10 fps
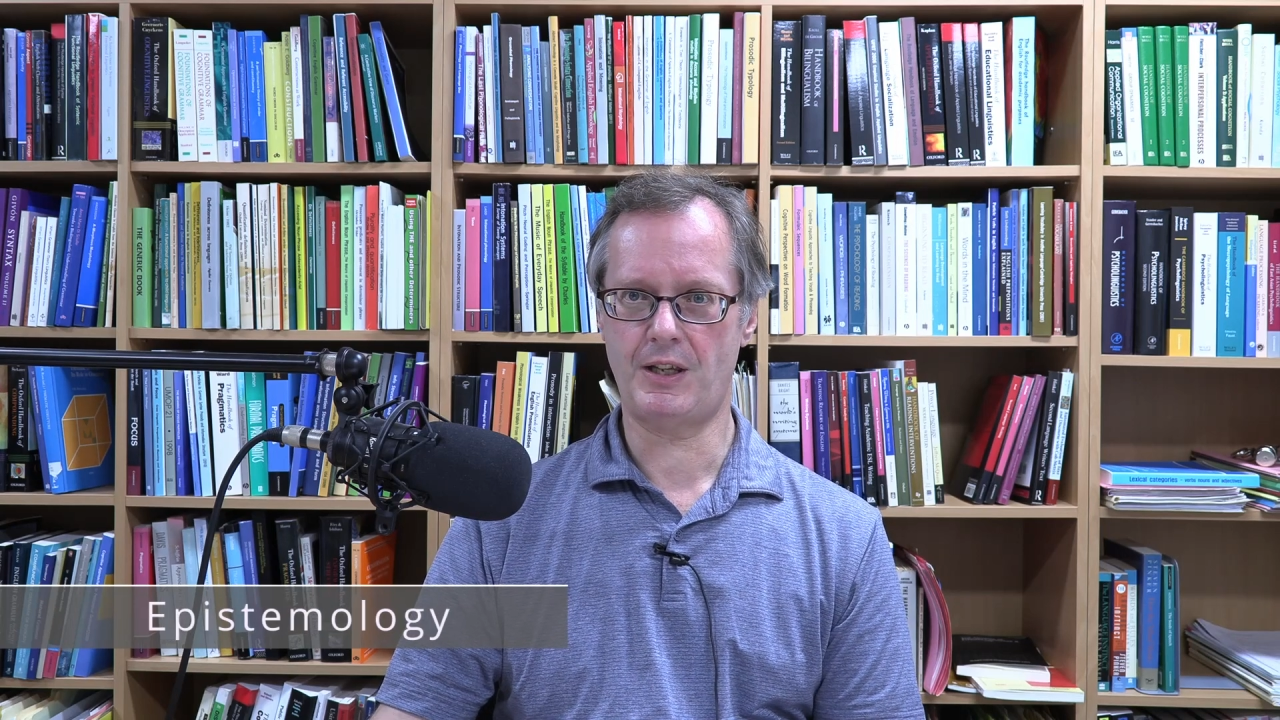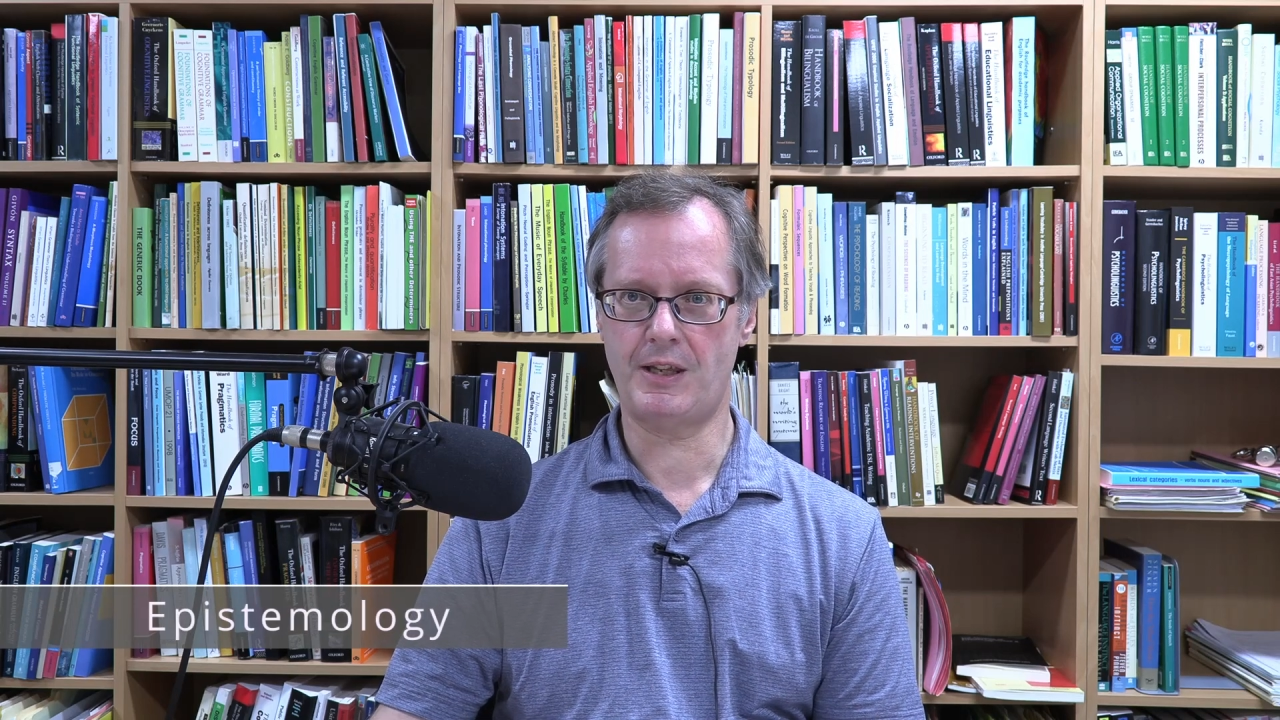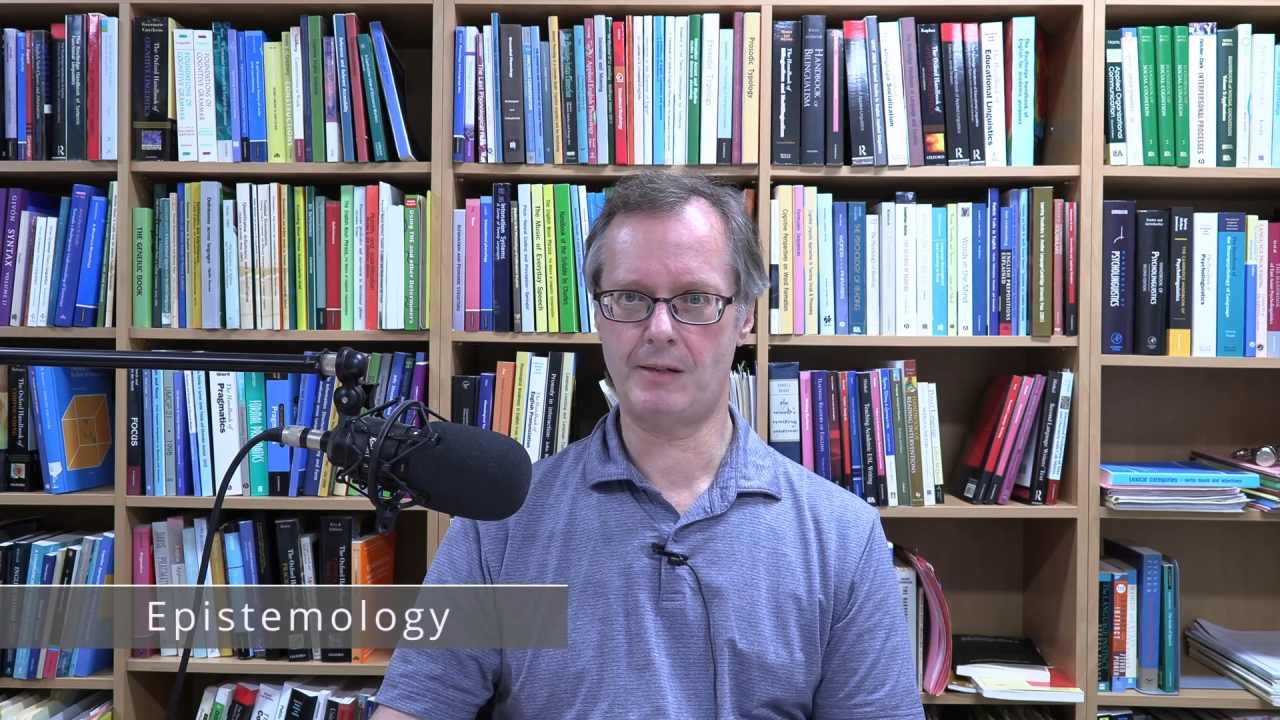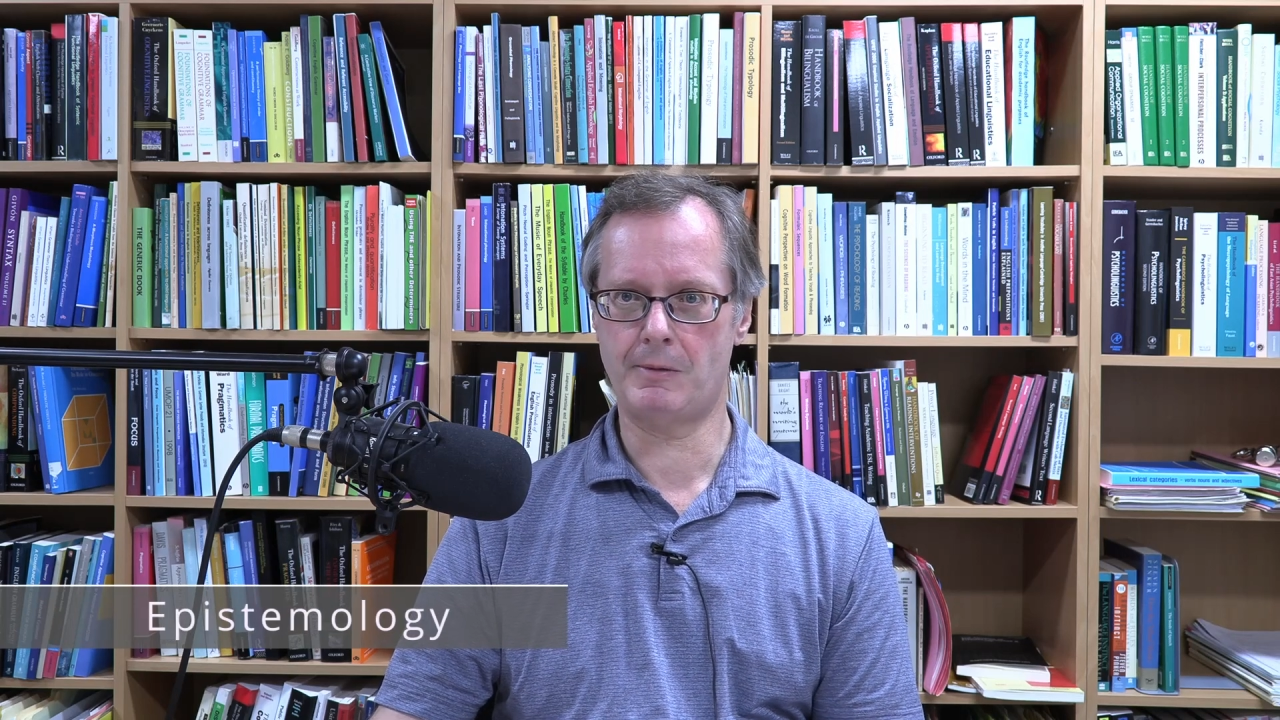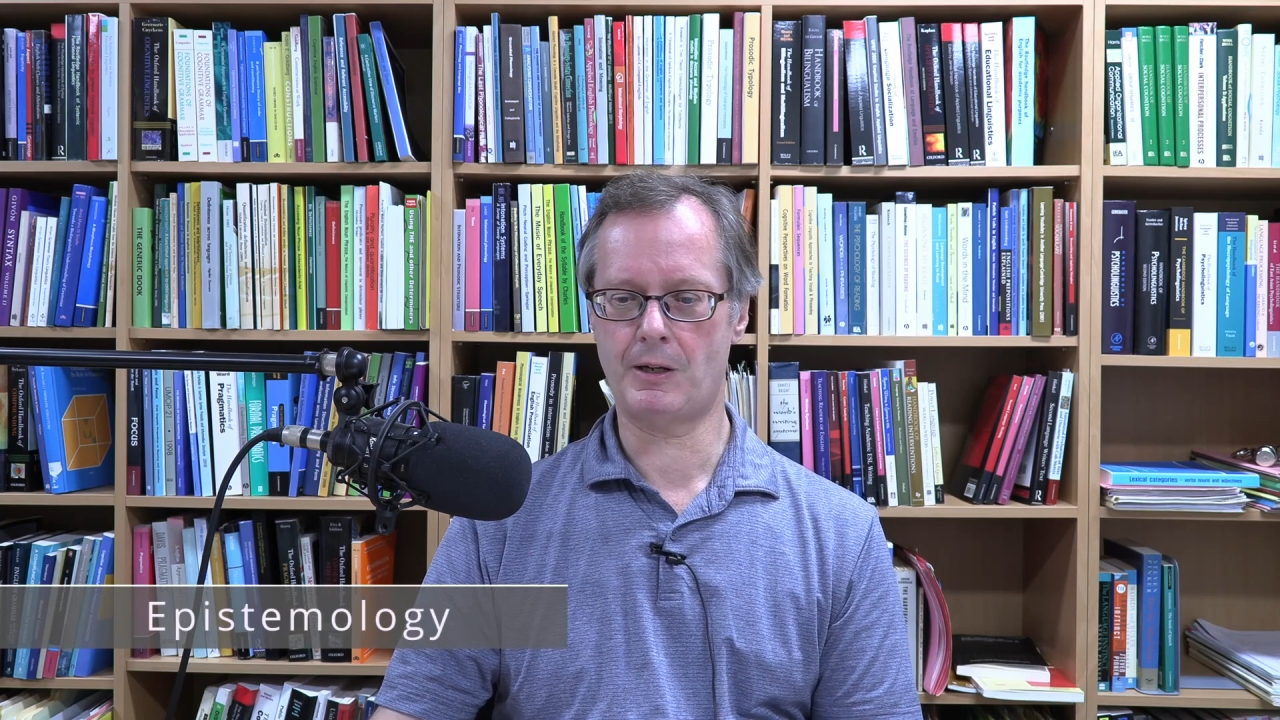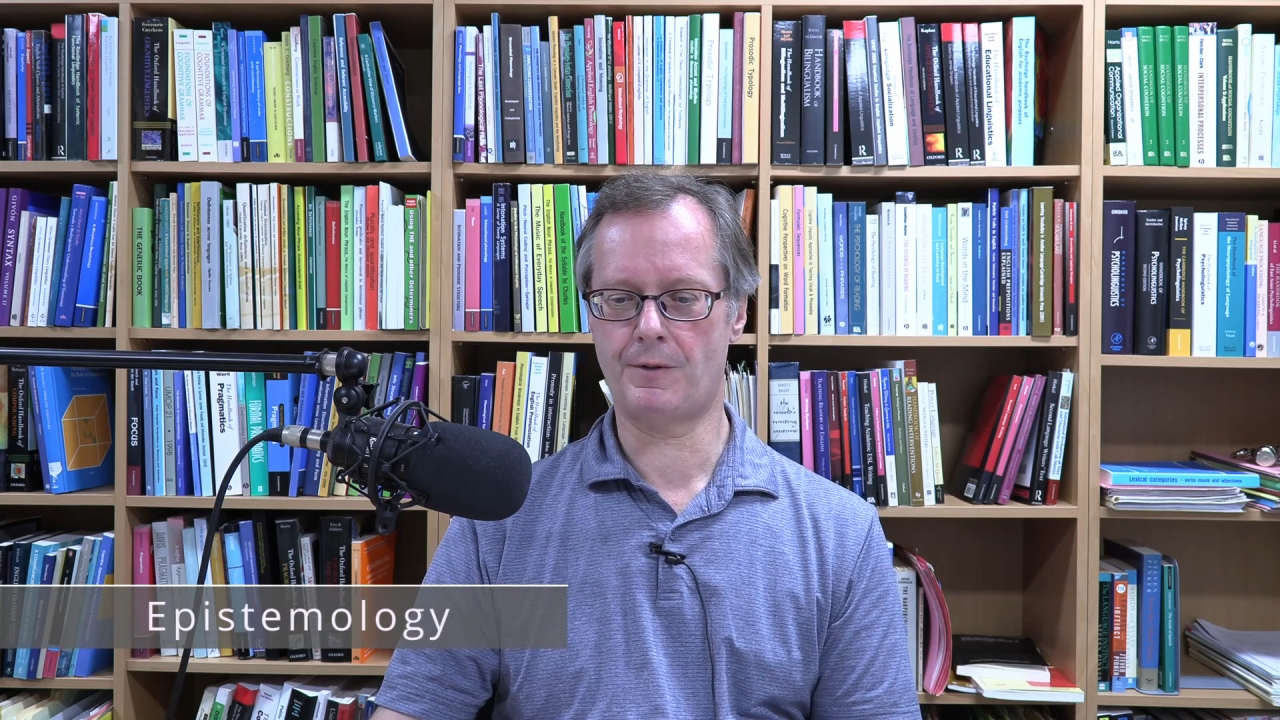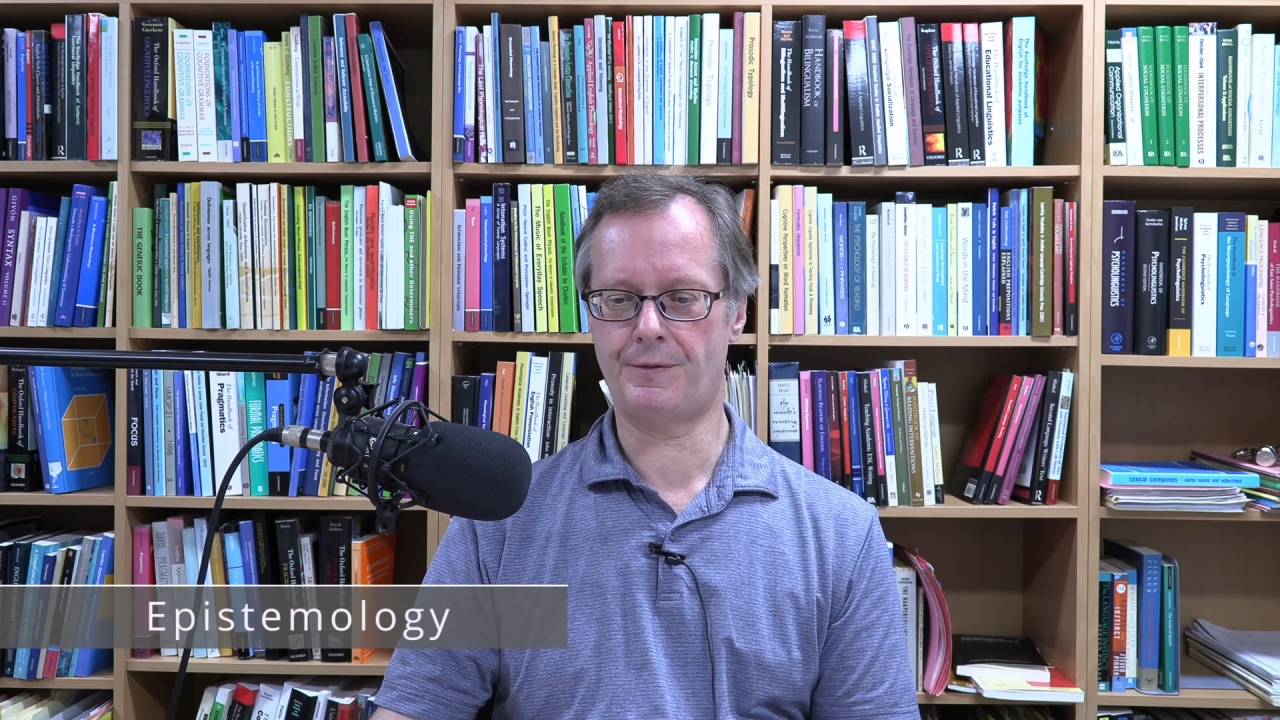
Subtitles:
theoretical